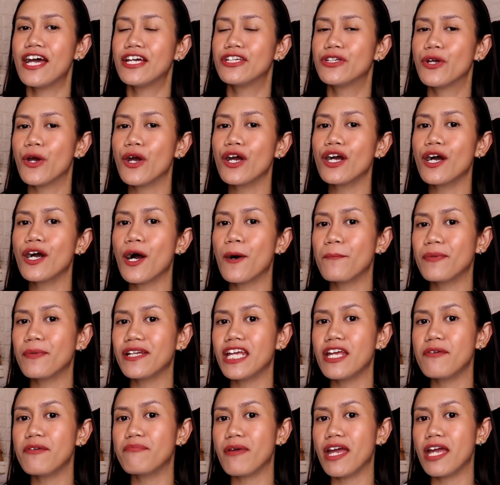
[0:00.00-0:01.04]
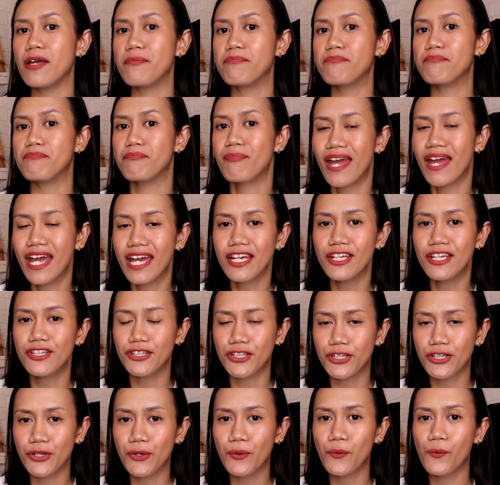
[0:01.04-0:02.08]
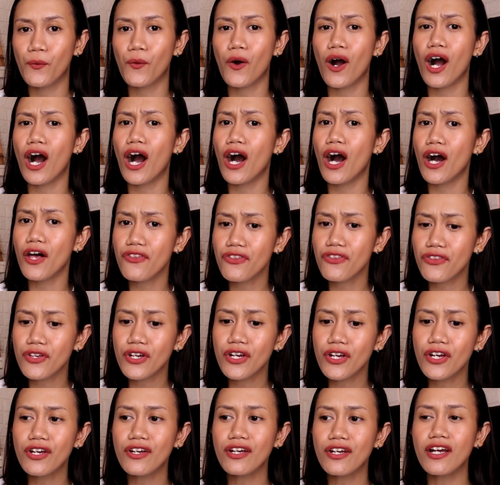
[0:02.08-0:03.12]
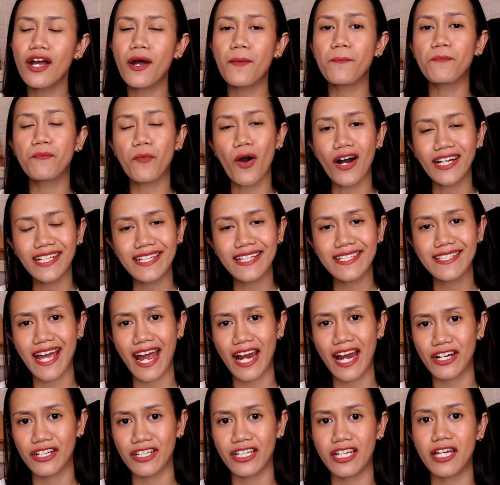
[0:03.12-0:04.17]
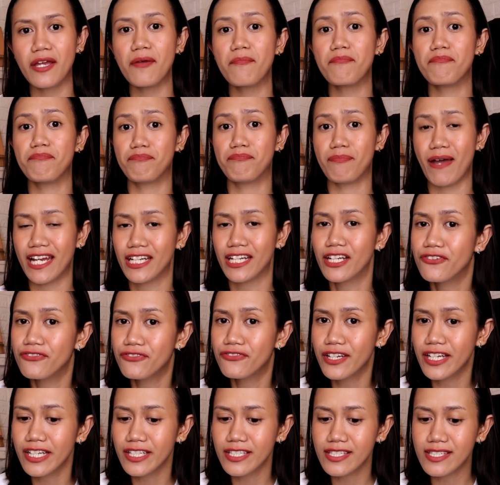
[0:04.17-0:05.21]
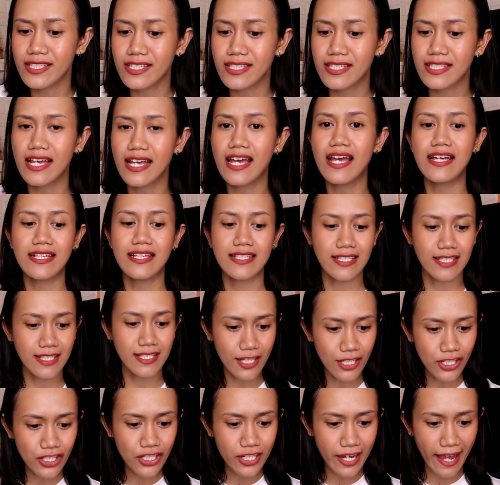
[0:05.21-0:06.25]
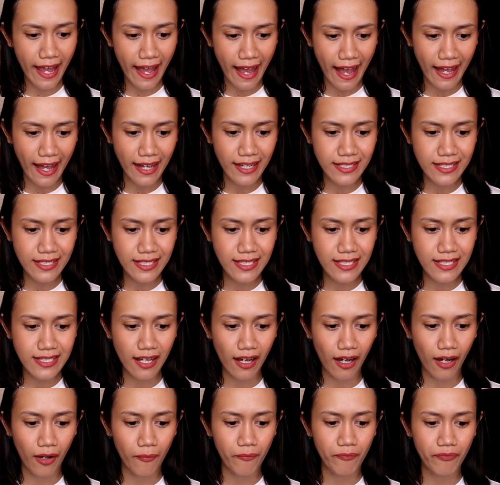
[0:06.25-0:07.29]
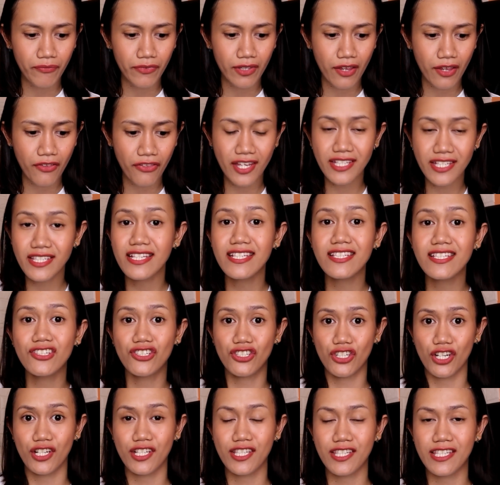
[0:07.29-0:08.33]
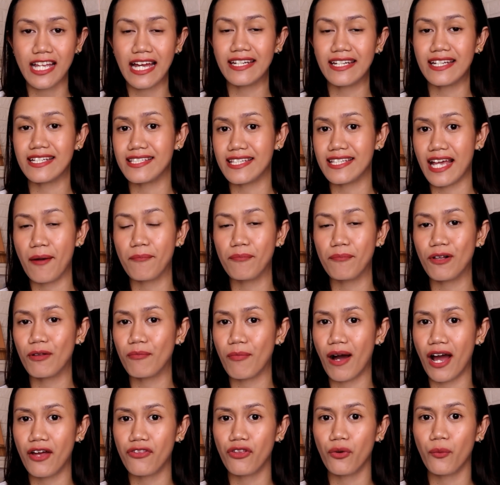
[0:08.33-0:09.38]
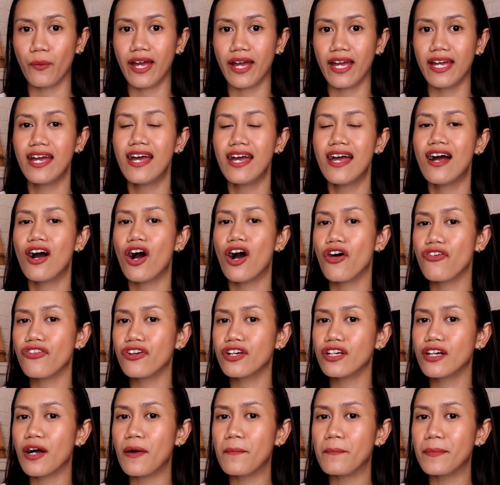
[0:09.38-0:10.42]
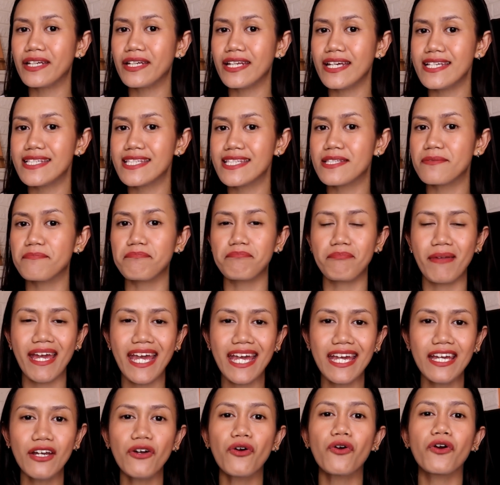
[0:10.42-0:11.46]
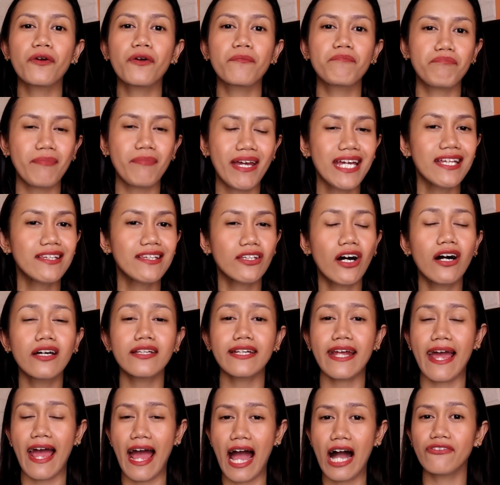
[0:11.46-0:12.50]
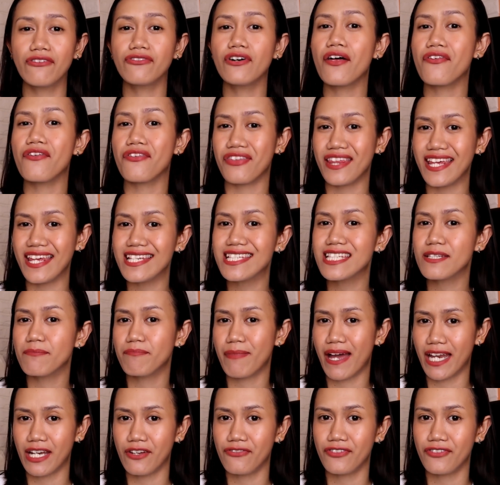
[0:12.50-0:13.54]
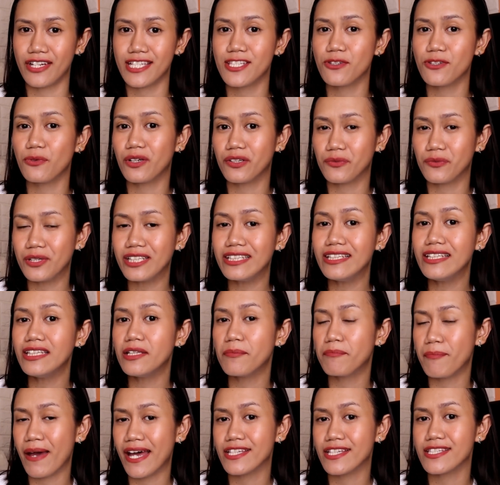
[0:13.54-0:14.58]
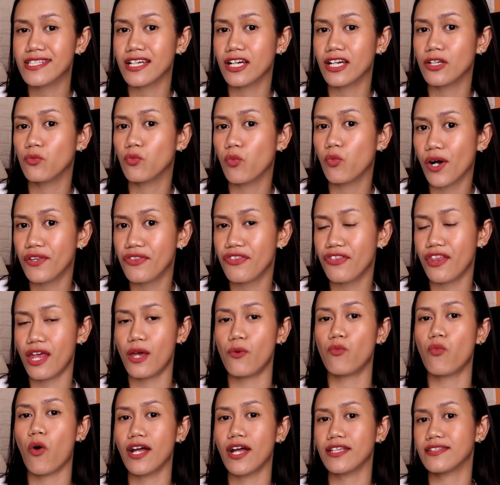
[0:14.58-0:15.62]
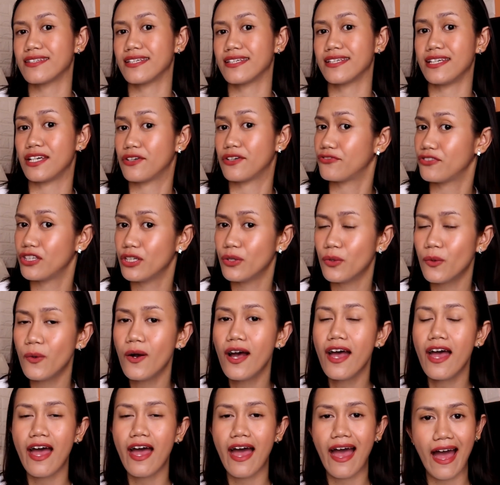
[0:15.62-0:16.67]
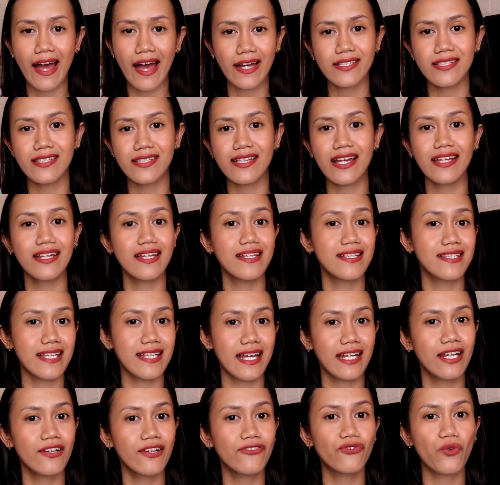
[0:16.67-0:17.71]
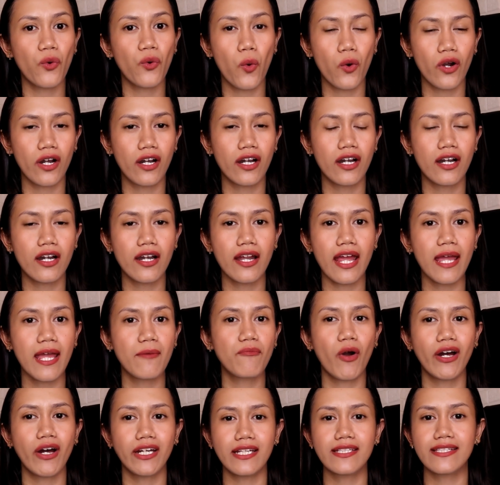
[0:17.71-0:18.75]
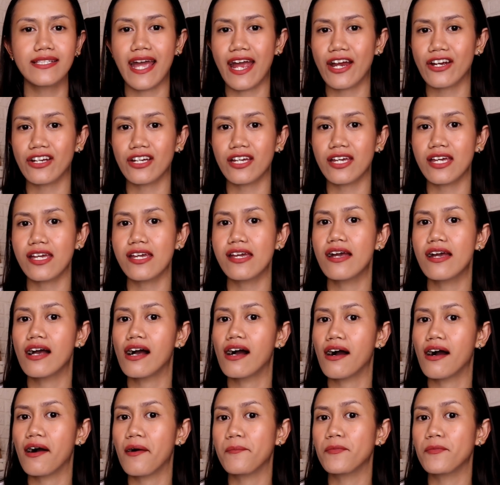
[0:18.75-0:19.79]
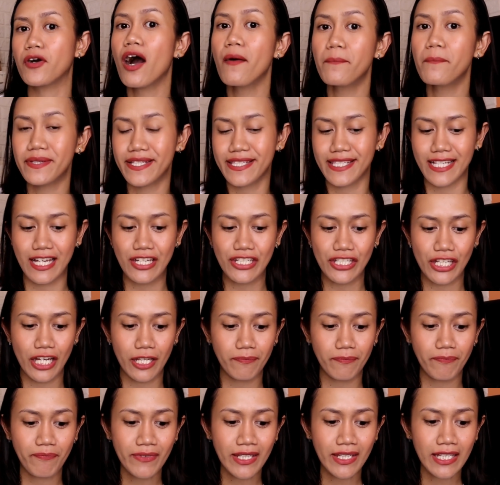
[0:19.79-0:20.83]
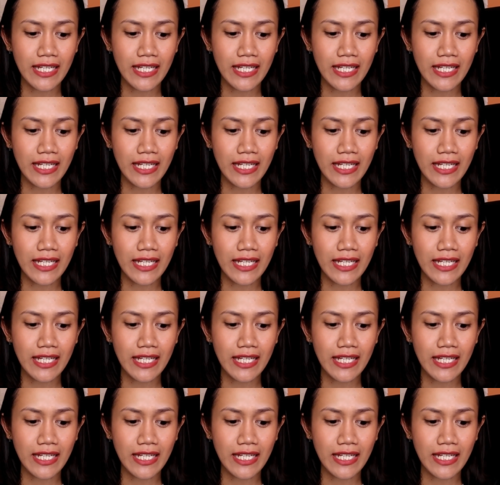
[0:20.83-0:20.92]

Your company may pay you other monetary benefits such as um, this is just an example by the way other companies may or may not have these benefits so it really depends on what they want to give you as an incentive or a monetary um, compensation